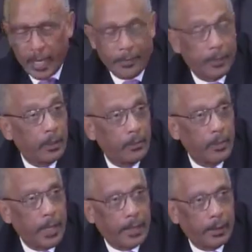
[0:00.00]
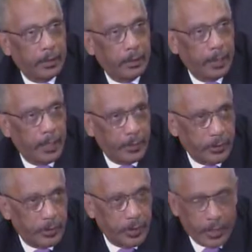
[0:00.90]
happy to come back
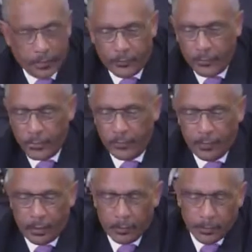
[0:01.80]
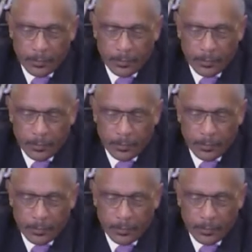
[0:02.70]
as the task force develops.